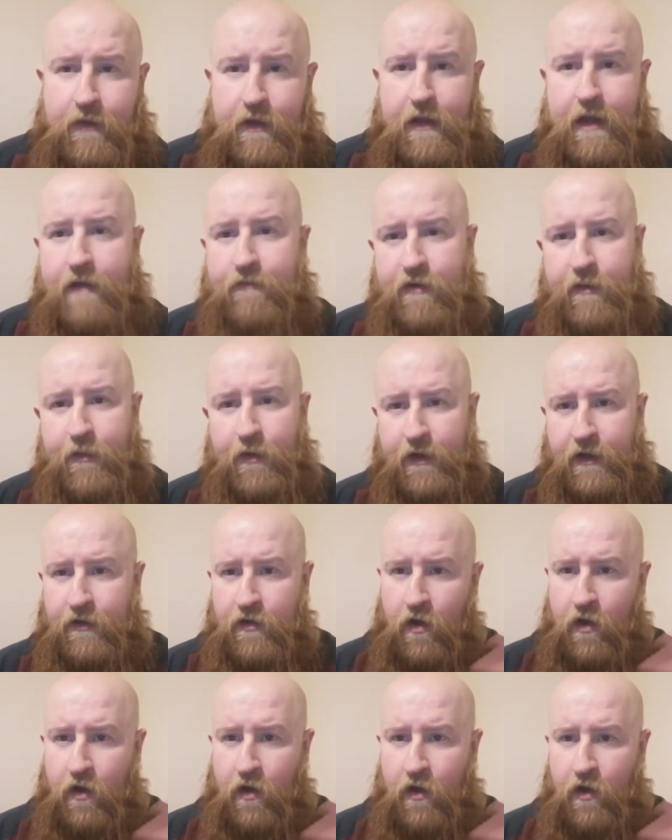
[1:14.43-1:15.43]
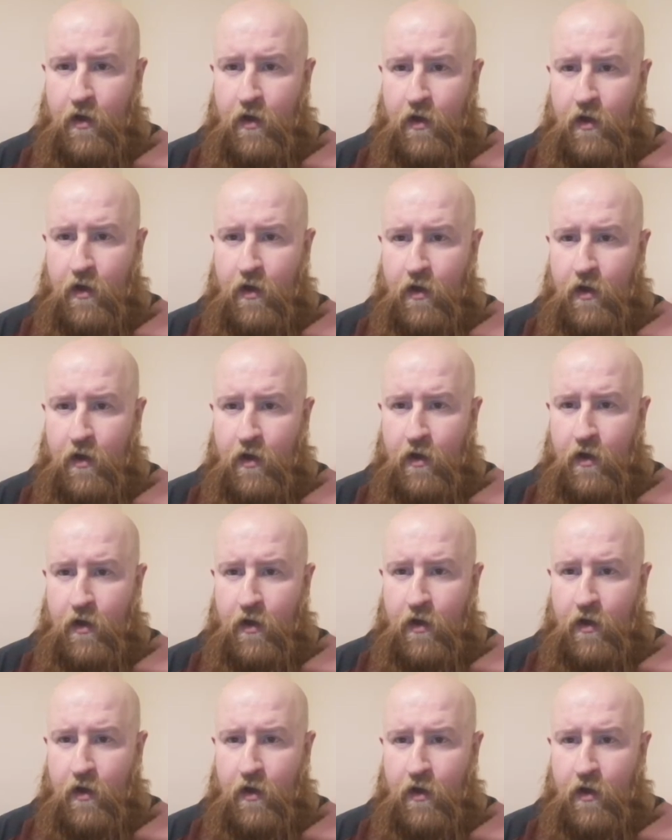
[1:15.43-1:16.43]
everybody knows what went
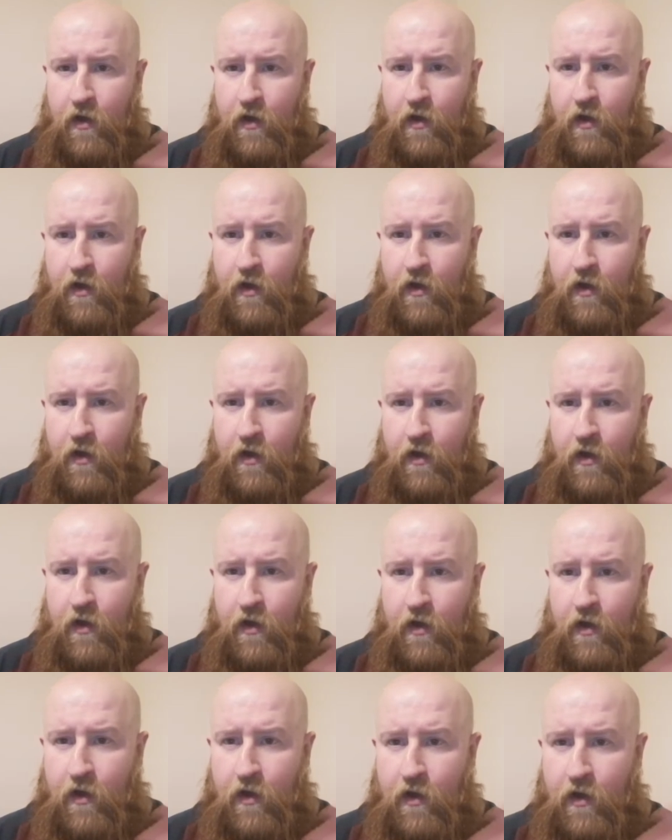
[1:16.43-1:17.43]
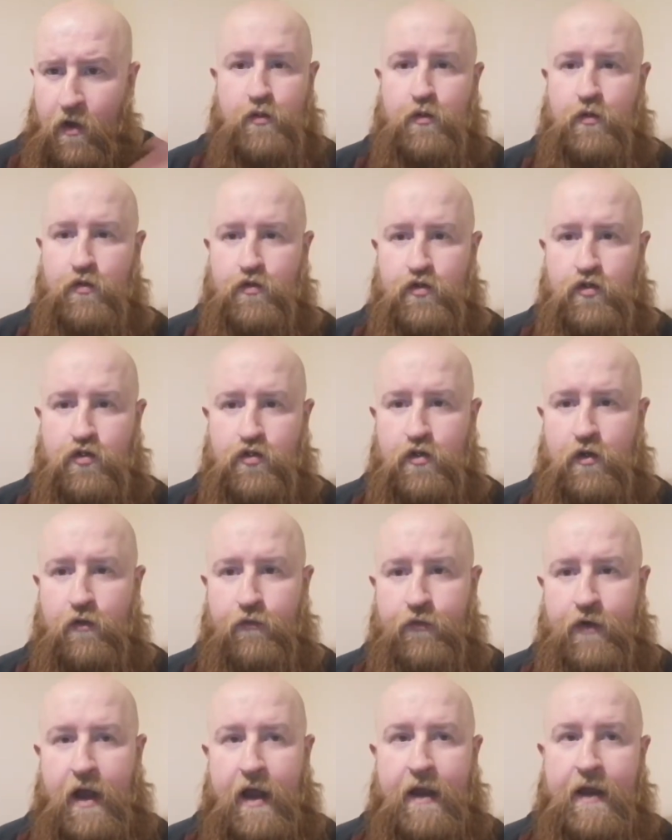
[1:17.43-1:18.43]
on uh, with the individuals and
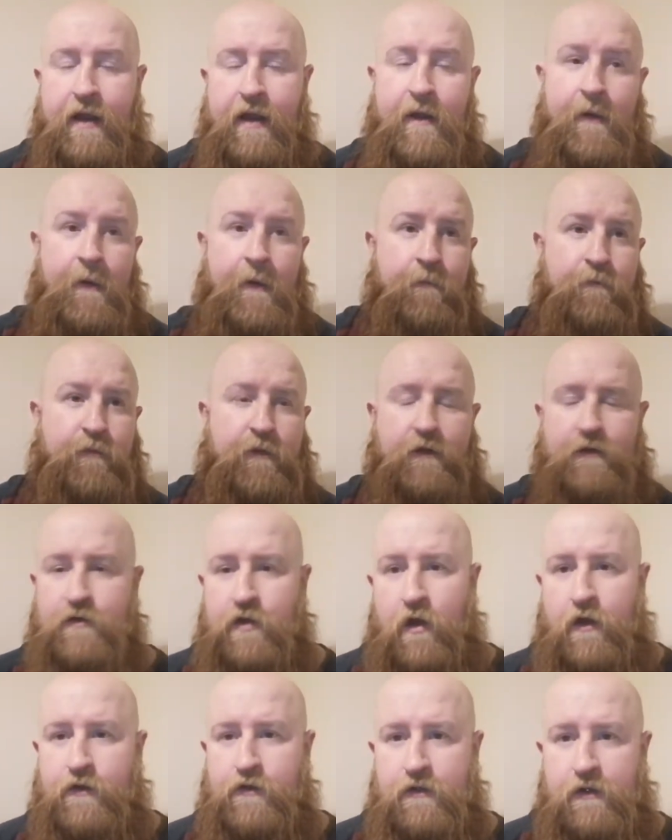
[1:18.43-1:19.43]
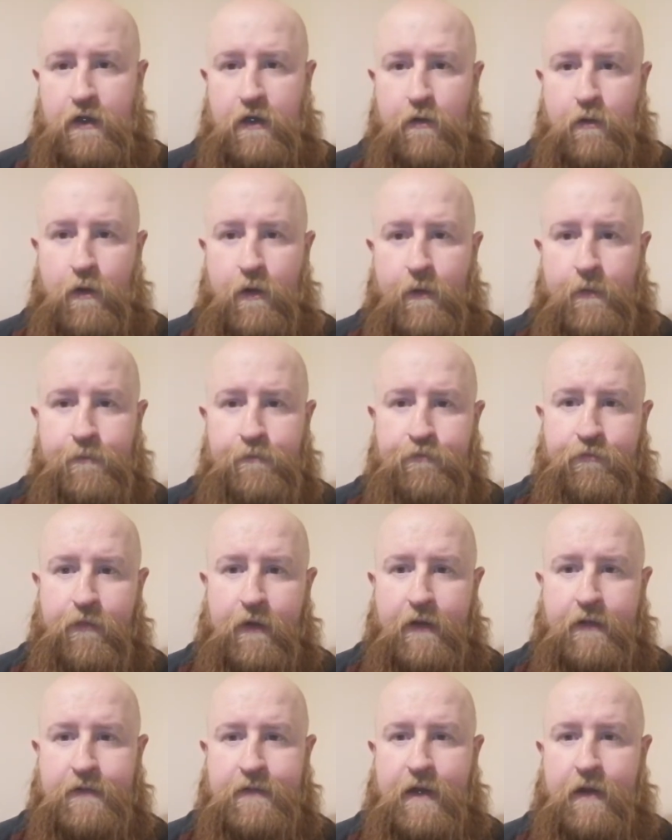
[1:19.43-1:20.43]
stuff, right? It's not a secret.
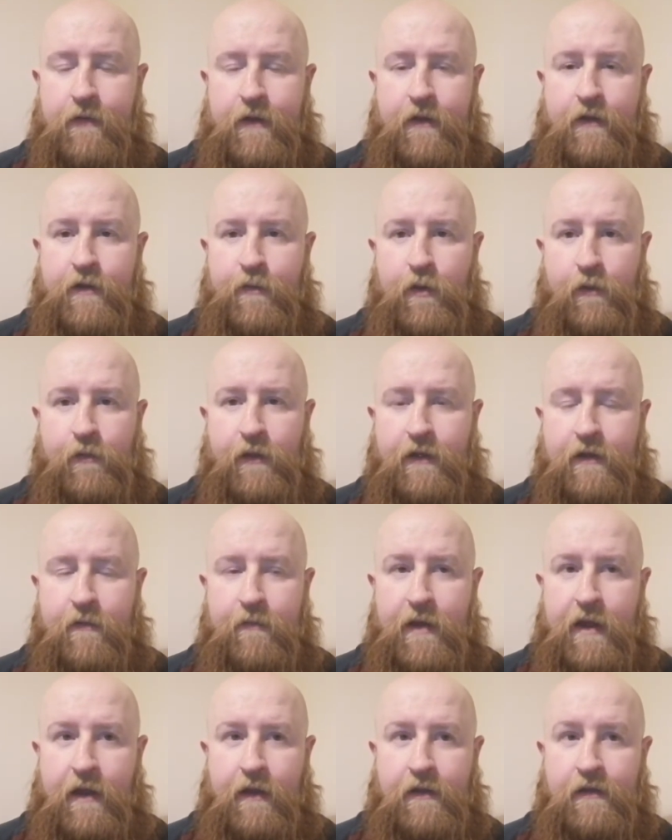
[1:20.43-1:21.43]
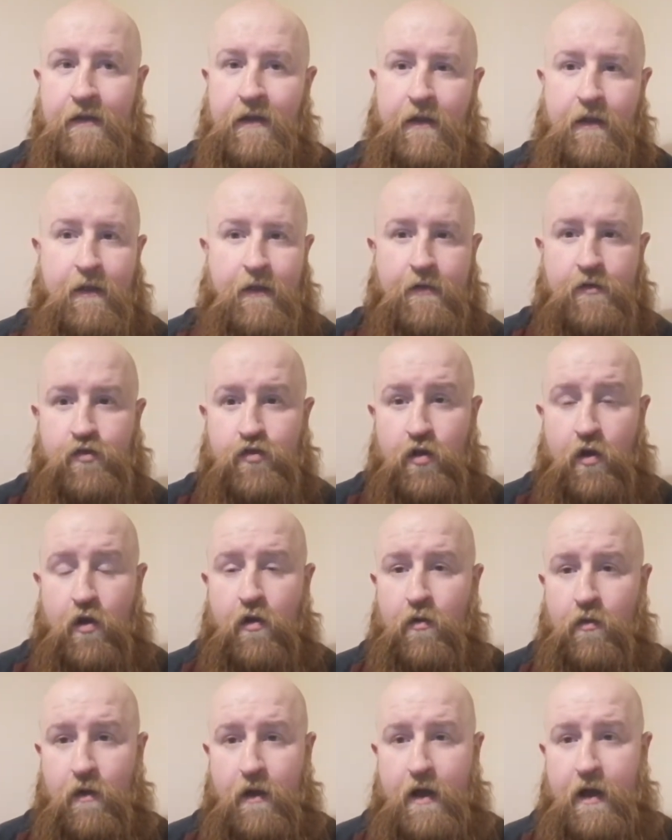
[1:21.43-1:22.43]
It's out there in the public domain.
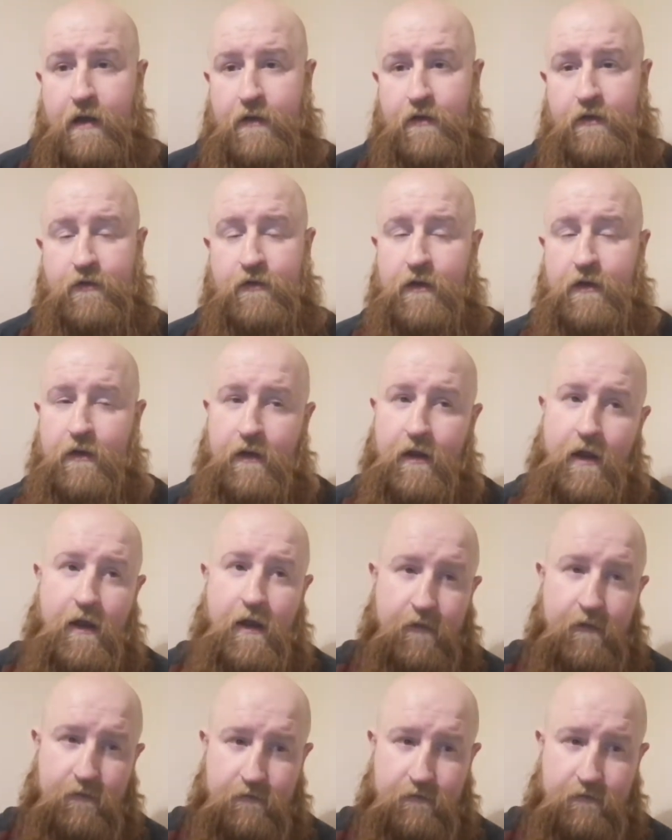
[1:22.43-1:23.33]
So I just said, yeah,